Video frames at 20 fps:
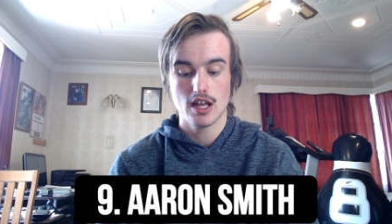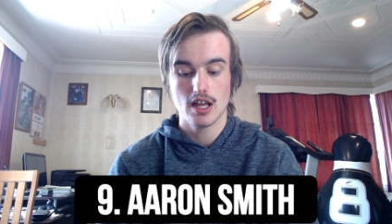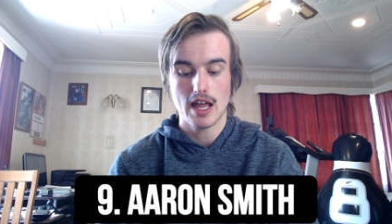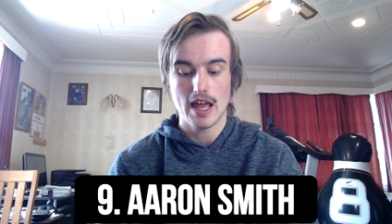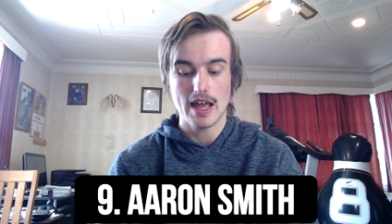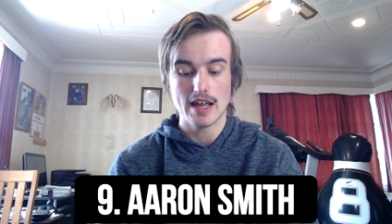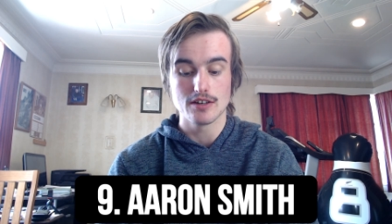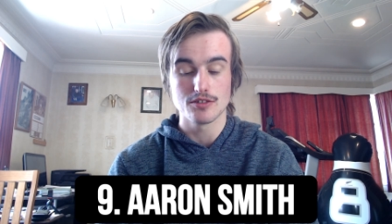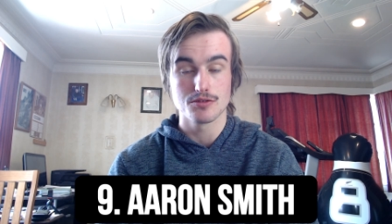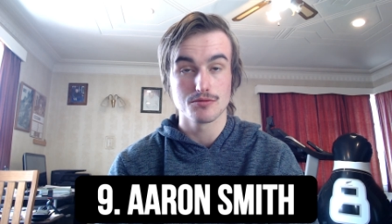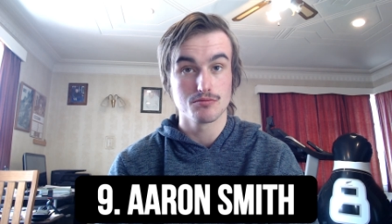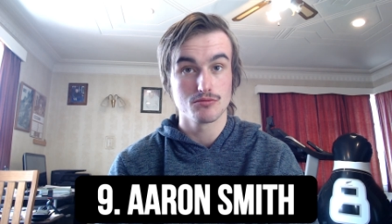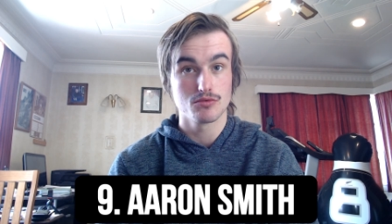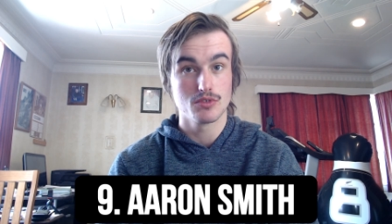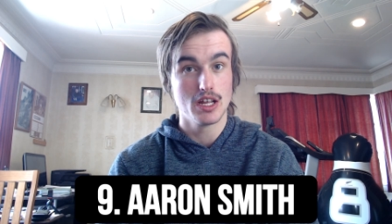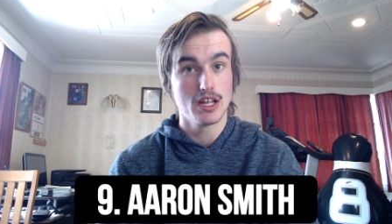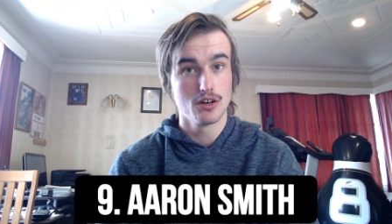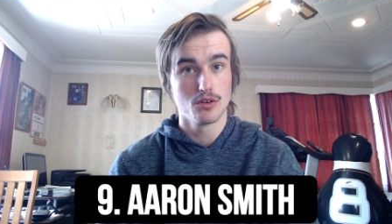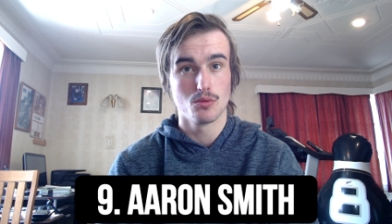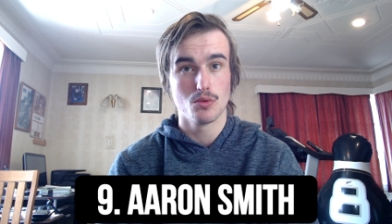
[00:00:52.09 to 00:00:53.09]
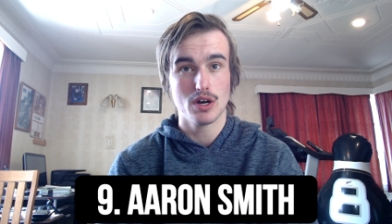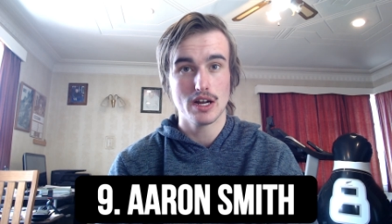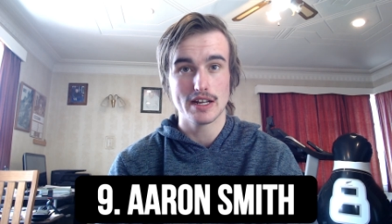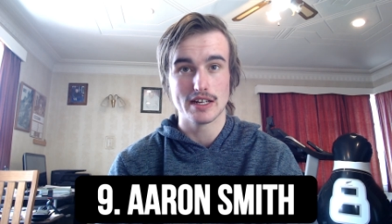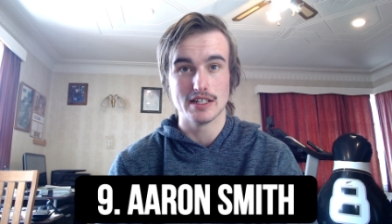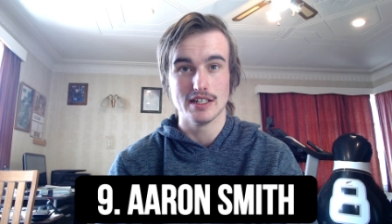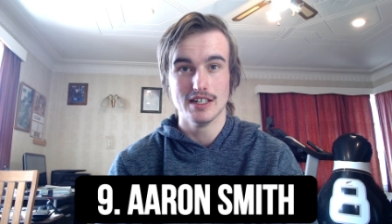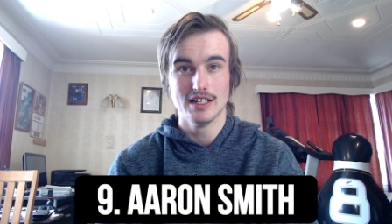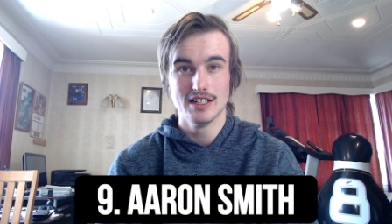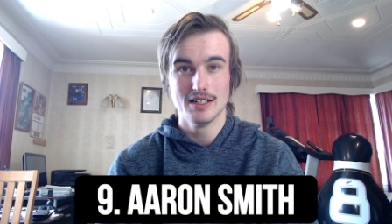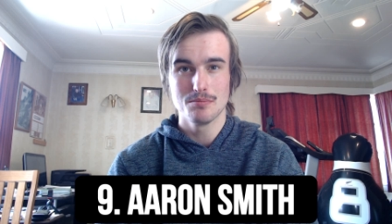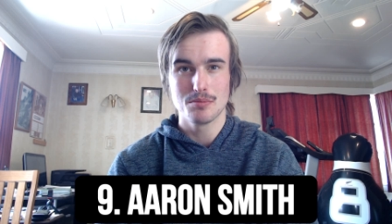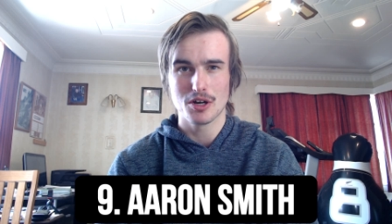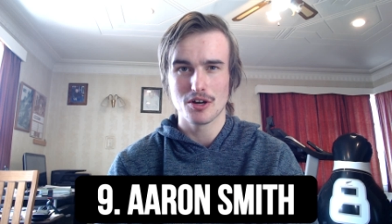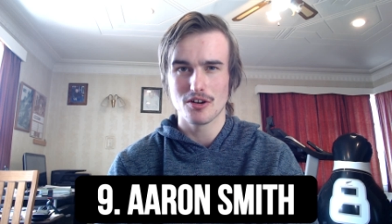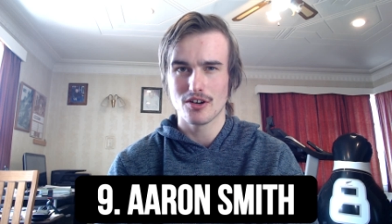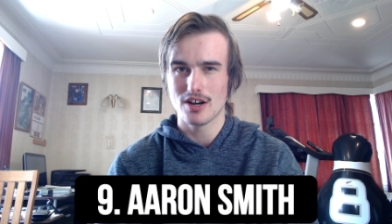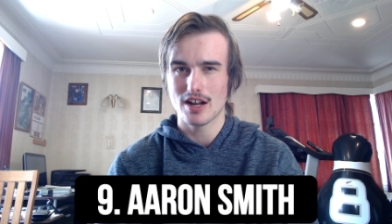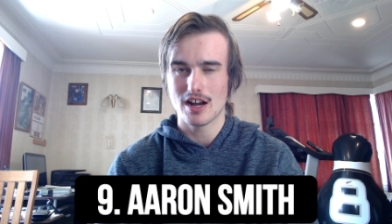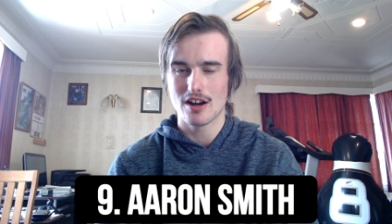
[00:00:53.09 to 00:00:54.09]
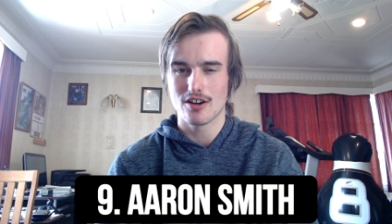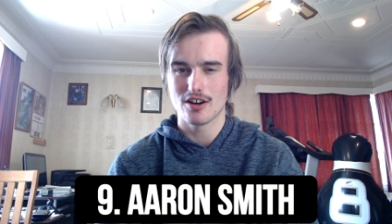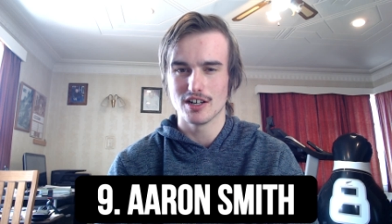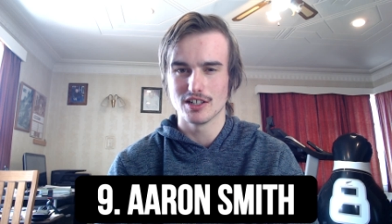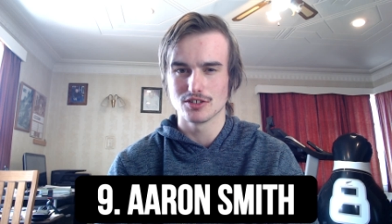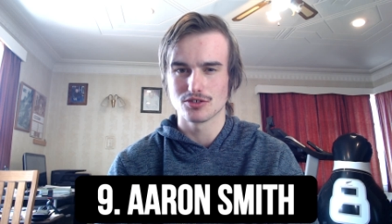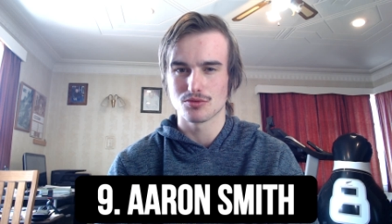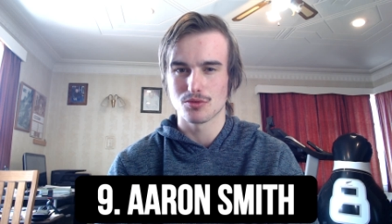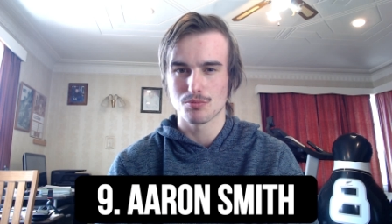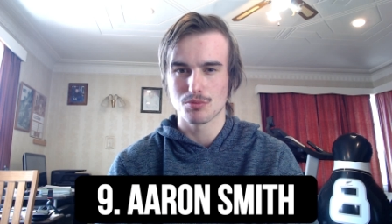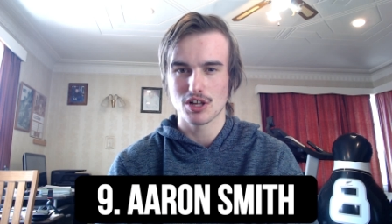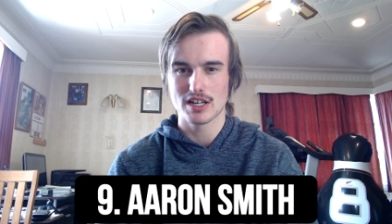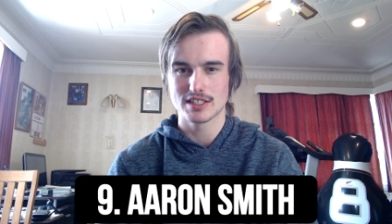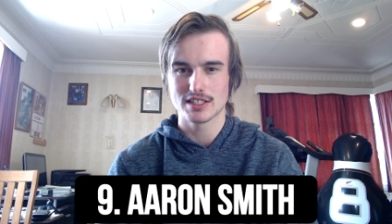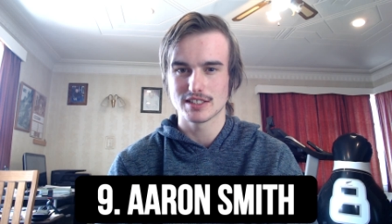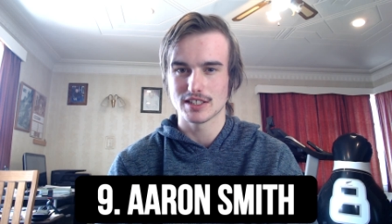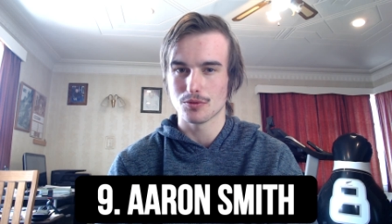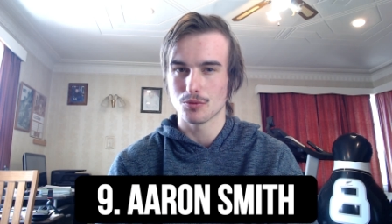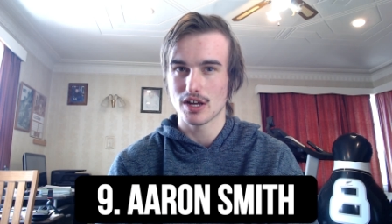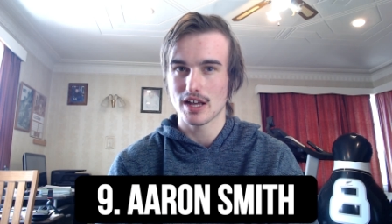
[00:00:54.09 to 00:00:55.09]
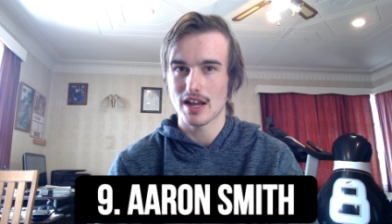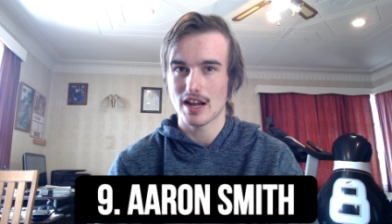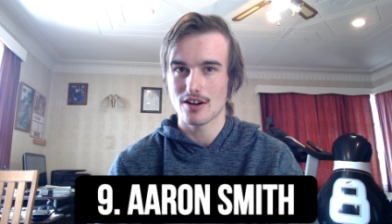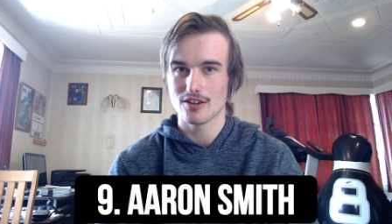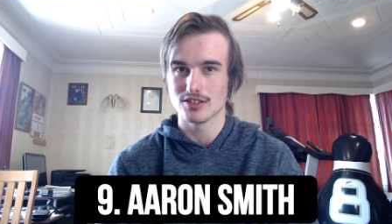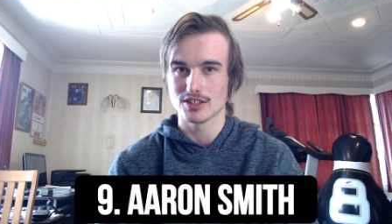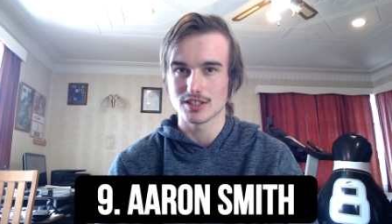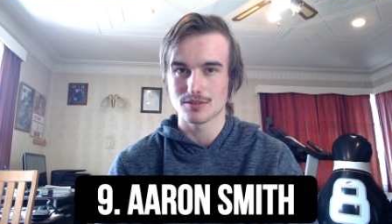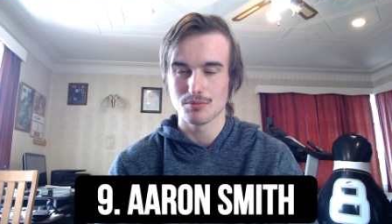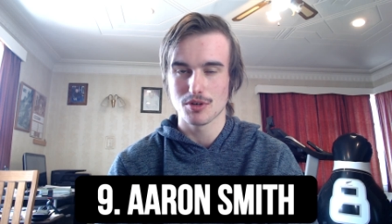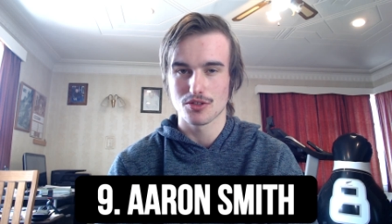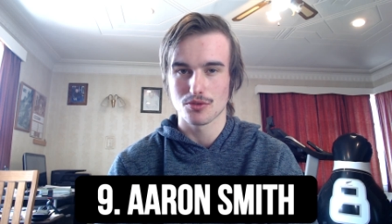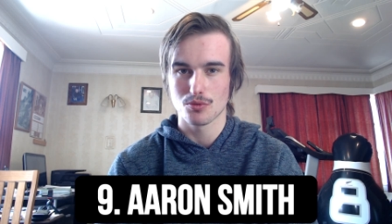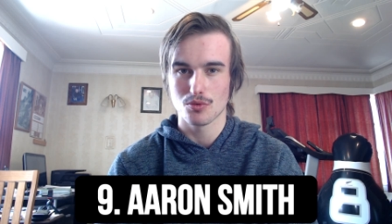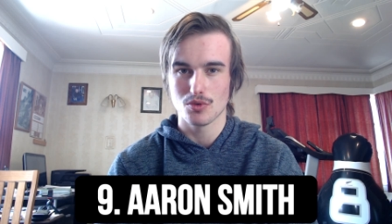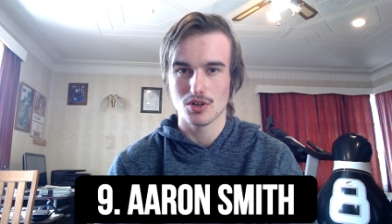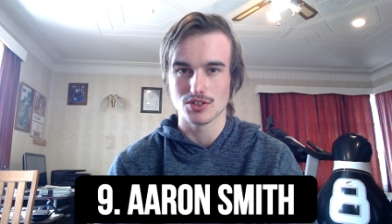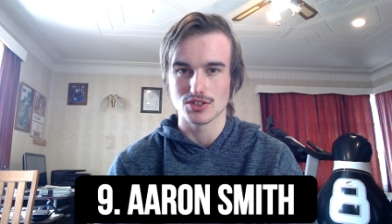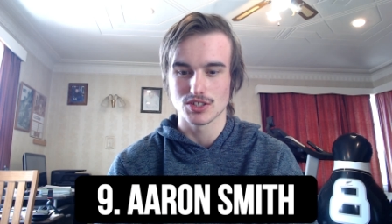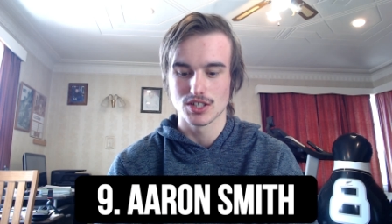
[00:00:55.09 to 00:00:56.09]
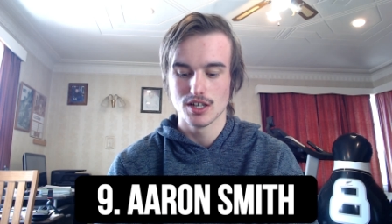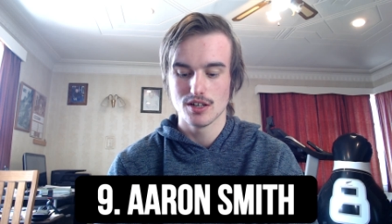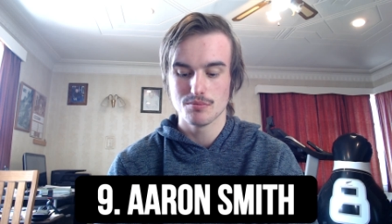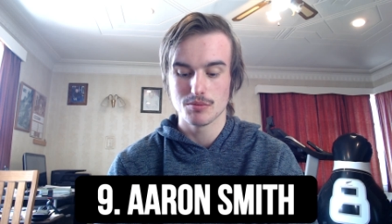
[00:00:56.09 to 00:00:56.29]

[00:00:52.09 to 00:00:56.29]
And in a way, Perenara is replacing where Aaron Smith was,